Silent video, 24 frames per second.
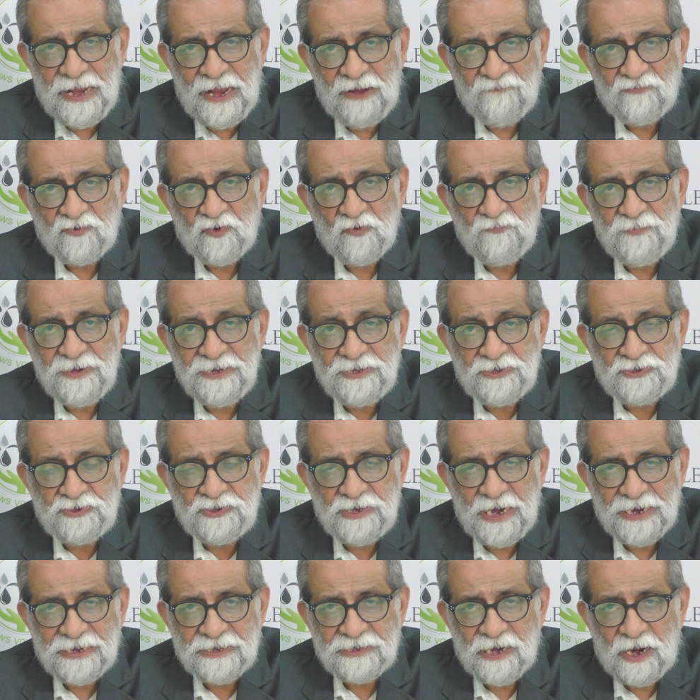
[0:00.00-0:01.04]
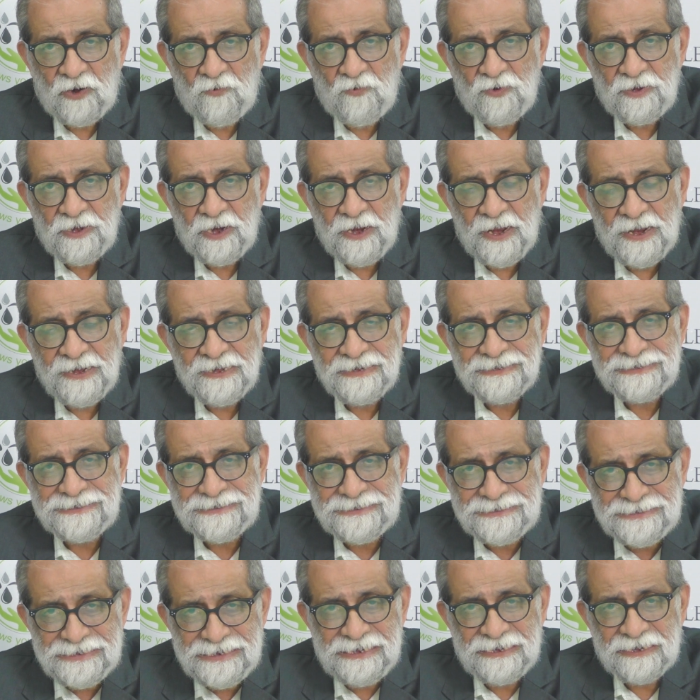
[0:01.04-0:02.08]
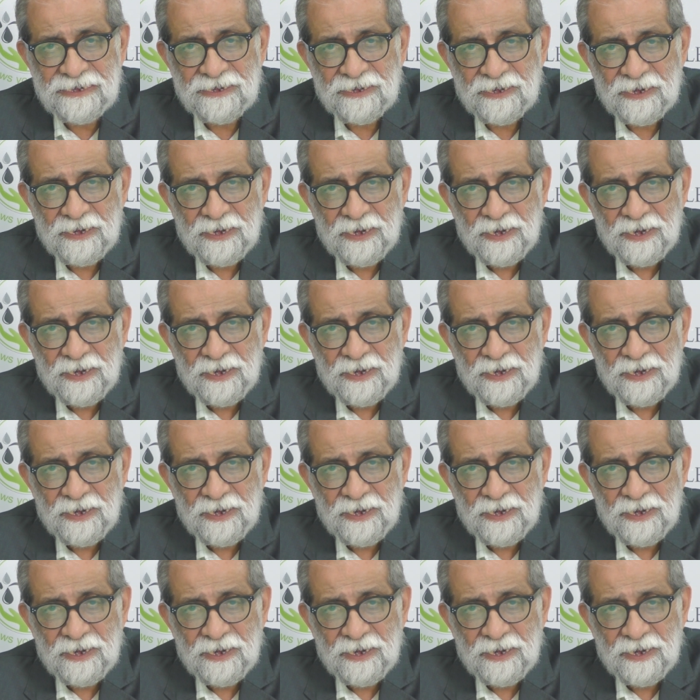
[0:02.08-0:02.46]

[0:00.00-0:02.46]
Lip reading: have to be checked out and seen,